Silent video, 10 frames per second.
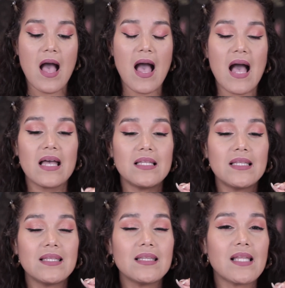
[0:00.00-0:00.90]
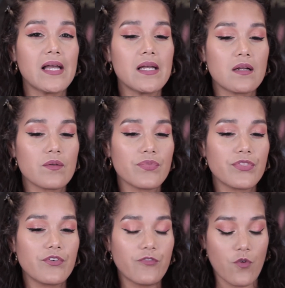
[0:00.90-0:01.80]
I like
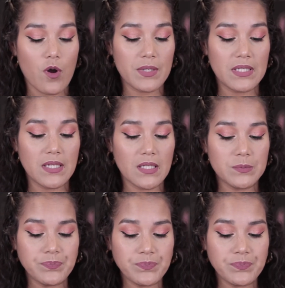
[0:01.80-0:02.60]
the formula.